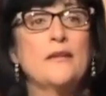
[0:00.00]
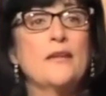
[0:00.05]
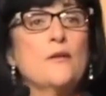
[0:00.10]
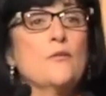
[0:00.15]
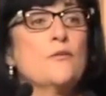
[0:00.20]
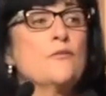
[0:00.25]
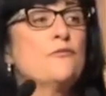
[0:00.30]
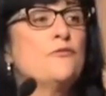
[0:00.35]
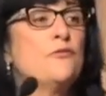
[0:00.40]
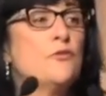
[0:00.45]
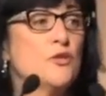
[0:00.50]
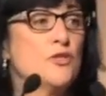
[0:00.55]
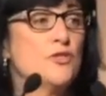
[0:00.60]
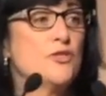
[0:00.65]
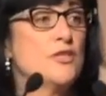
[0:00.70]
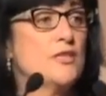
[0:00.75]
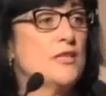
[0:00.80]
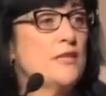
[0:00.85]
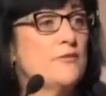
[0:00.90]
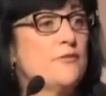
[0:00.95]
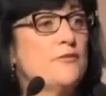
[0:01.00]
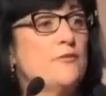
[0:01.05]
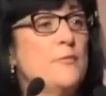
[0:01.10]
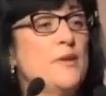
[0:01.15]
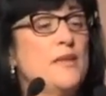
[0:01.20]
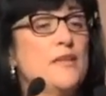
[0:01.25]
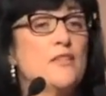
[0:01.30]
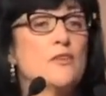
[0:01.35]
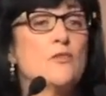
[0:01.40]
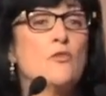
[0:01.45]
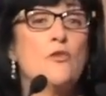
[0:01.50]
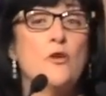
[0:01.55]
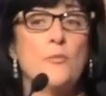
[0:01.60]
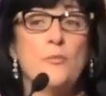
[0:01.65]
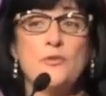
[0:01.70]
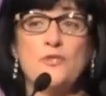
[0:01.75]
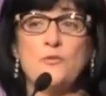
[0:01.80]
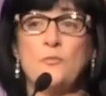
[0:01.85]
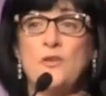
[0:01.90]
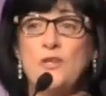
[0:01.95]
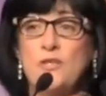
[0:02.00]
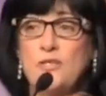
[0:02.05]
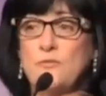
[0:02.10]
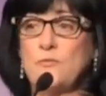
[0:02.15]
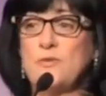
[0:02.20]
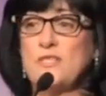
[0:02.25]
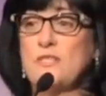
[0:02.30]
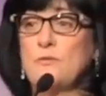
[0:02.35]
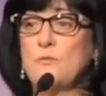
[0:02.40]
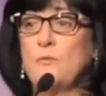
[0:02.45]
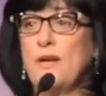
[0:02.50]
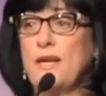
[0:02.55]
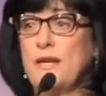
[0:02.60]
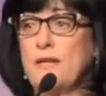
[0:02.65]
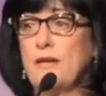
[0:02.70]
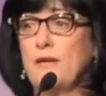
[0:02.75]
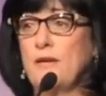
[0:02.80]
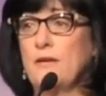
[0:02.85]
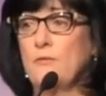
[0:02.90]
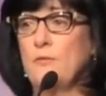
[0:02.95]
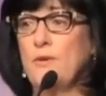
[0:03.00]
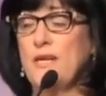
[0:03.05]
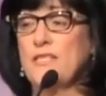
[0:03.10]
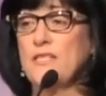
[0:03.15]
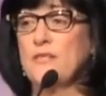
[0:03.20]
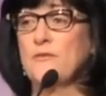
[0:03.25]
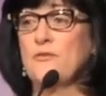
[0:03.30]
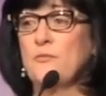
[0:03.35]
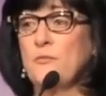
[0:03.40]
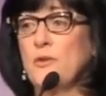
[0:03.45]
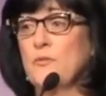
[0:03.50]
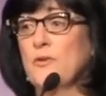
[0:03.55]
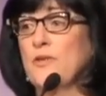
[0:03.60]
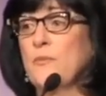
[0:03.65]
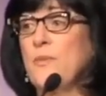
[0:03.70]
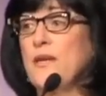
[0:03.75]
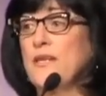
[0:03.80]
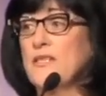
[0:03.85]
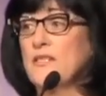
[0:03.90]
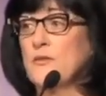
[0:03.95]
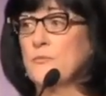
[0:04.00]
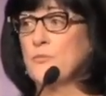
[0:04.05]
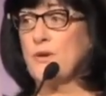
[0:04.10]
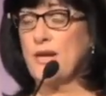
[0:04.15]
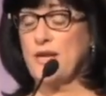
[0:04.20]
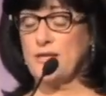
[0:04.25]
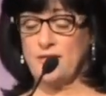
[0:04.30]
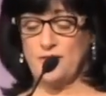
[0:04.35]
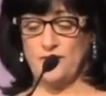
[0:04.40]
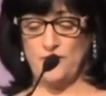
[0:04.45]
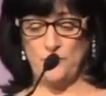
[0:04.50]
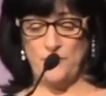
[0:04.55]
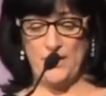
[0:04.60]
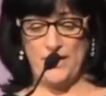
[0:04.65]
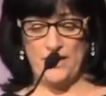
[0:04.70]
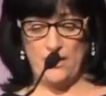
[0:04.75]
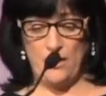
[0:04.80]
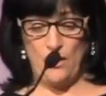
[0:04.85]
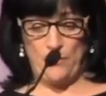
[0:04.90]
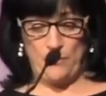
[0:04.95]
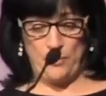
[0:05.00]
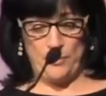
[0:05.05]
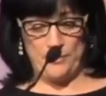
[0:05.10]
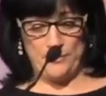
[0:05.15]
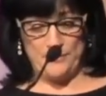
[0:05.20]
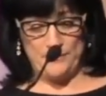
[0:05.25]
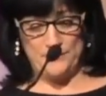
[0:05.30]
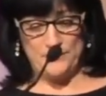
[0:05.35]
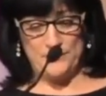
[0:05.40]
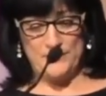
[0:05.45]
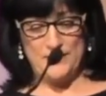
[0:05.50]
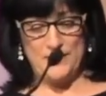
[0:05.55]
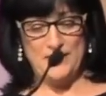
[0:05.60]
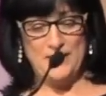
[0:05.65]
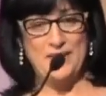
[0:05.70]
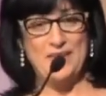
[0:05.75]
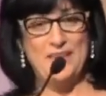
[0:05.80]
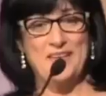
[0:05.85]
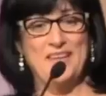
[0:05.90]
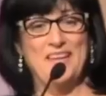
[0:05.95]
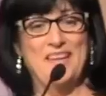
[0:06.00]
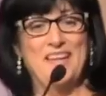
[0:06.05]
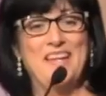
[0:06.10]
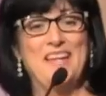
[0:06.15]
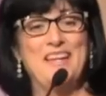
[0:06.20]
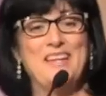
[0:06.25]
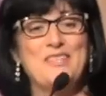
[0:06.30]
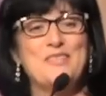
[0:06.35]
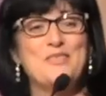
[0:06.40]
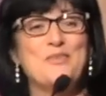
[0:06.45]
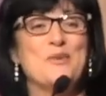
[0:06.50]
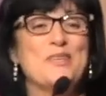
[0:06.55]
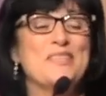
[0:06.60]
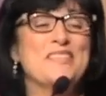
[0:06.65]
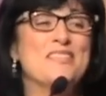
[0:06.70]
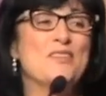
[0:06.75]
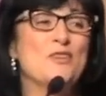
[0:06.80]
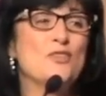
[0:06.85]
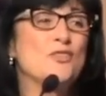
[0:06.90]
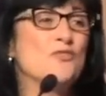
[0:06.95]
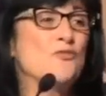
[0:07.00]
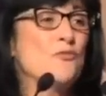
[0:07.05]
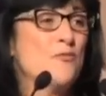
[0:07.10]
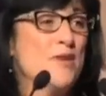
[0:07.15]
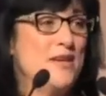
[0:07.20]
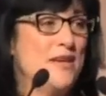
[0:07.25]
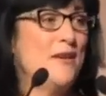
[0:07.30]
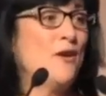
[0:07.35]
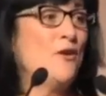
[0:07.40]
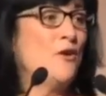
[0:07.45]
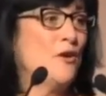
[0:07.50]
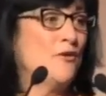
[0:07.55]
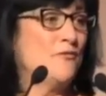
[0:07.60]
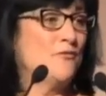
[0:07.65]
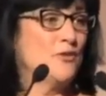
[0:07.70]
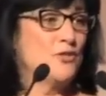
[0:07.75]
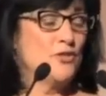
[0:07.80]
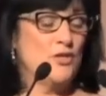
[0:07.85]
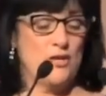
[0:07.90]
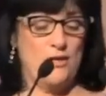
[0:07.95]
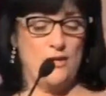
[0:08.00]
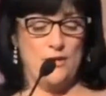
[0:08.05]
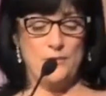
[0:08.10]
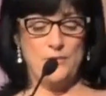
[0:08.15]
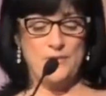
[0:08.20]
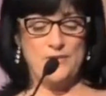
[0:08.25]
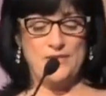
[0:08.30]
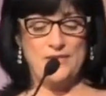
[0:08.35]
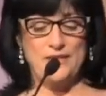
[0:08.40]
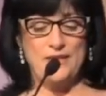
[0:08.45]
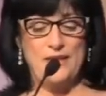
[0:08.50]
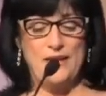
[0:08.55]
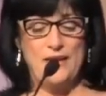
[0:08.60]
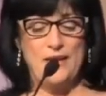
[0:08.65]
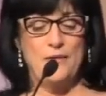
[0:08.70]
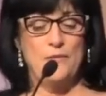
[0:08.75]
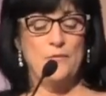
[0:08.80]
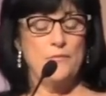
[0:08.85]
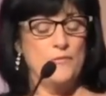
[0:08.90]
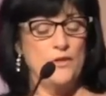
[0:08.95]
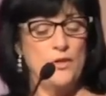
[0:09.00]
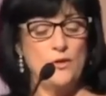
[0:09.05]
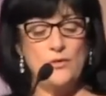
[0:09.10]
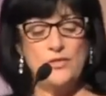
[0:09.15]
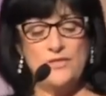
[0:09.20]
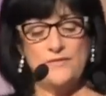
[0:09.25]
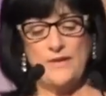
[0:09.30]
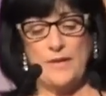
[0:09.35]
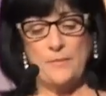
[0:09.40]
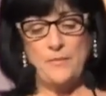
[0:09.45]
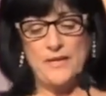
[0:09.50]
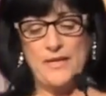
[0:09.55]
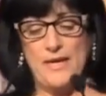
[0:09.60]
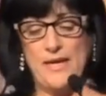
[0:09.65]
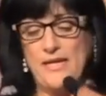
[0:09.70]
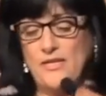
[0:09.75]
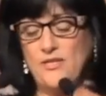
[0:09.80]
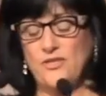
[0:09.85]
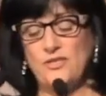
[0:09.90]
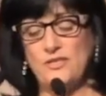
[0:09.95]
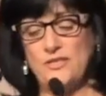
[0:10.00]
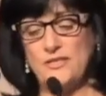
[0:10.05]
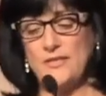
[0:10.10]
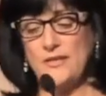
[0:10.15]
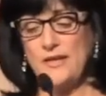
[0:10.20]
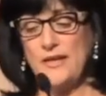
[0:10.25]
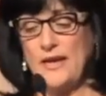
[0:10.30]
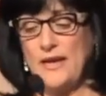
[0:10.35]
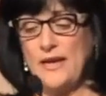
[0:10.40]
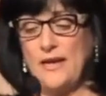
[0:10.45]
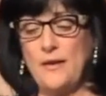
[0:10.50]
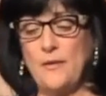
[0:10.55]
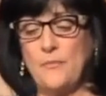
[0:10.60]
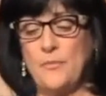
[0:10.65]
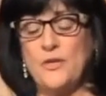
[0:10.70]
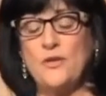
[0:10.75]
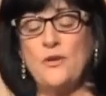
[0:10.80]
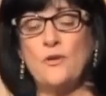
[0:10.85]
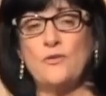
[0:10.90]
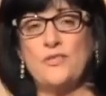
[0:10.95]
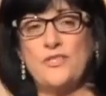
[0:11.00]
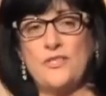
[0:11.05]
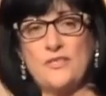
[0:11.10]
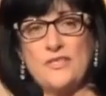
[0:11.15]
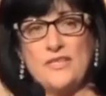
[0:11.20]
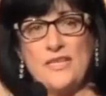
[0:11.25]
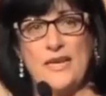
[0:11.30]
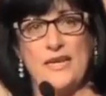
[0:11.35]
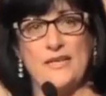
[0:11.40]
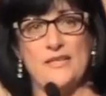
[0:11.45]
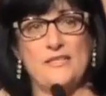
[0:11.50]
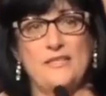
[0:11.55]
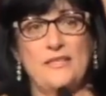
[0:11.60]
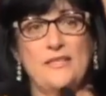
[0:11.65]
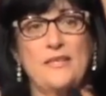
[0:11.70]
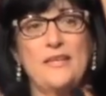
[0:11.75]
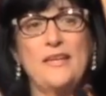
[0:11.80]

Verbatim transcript: Now, unfortunately for me, the corporate world wasn't wait waiting for me with bated breath to wake up. So I searched really hard for jobs, loads of applications, but no success.